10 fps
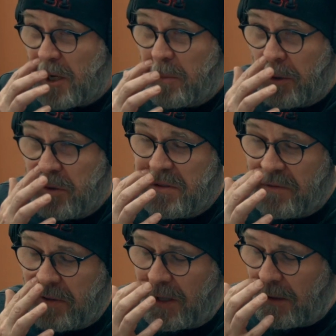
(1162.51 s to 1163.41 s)
I'll post the
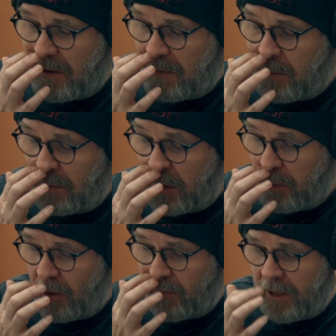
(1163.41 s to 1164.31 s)
video, the
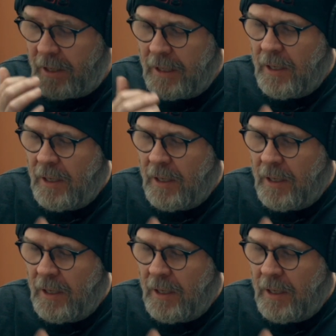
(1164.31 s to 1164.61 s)
movie.